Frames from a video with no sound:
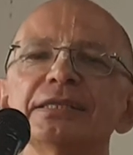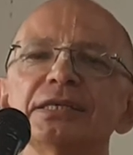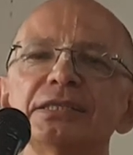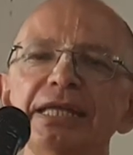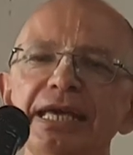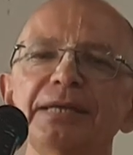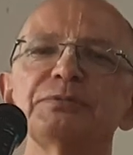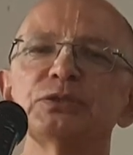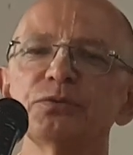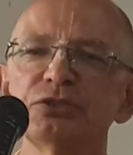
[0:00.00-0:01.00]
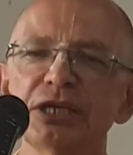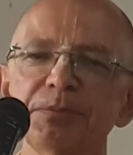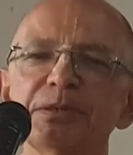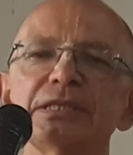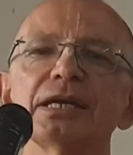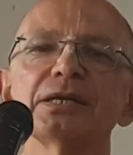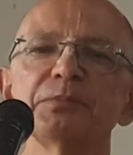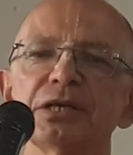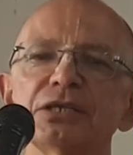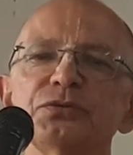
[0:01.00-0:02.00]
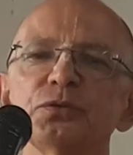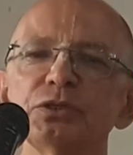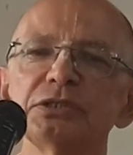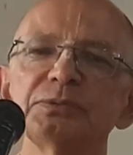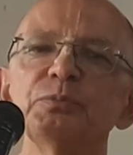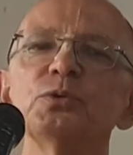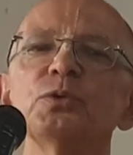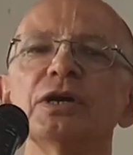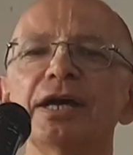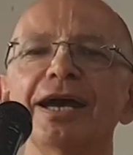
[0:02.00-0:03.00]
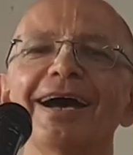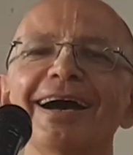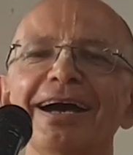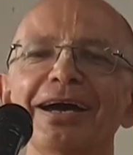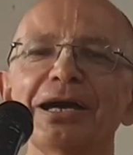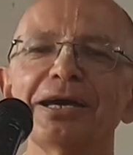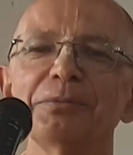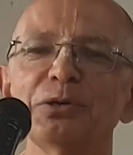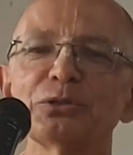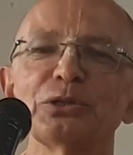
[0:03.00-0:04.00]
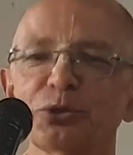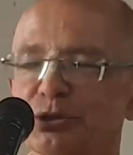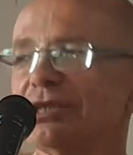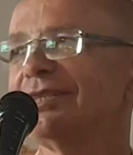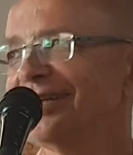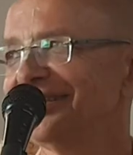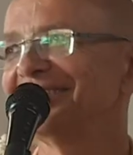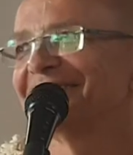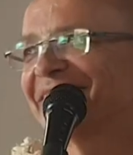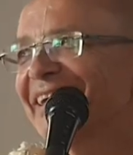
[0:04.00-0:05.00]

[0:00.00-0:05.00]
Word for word: the tapes of Jayapataka Maharaj for this book about Lord Chaitanya.